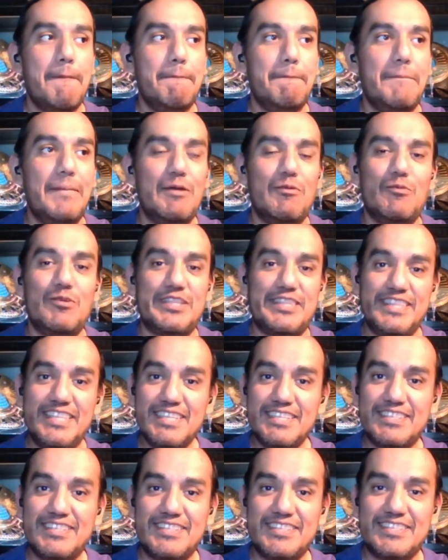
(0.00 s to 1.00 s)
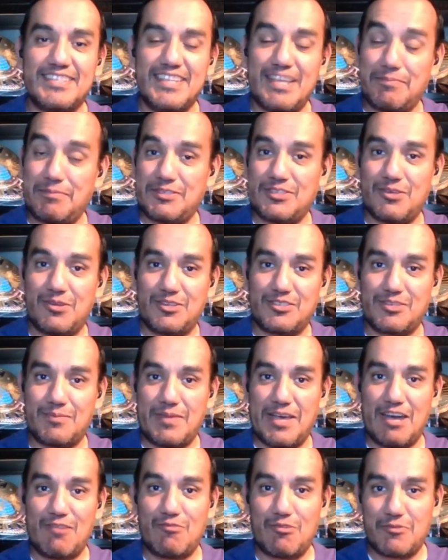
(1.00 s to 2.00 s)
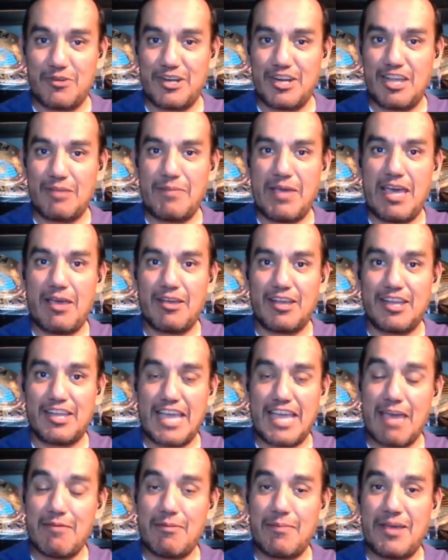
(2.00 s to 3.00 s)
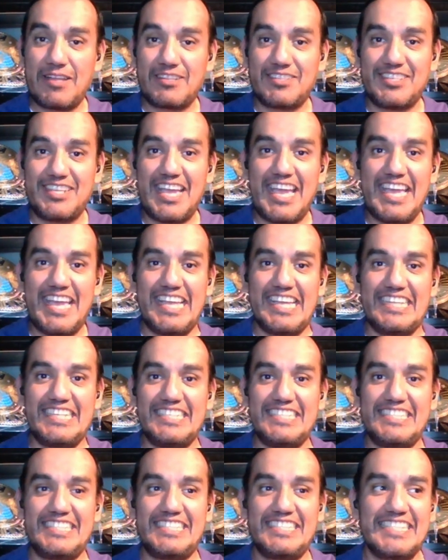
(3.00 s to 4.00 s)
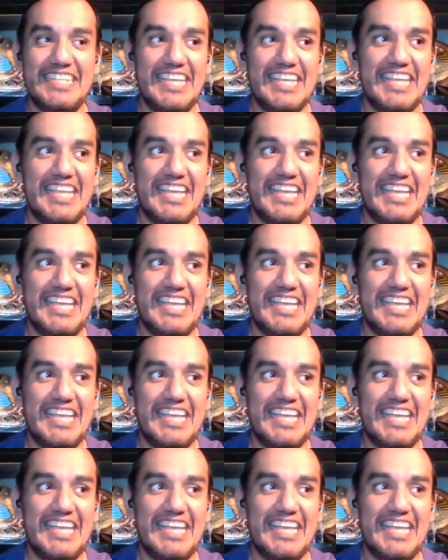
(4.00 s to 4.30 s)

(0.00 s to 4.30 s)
But what this episode is about, what we're going to gab about today is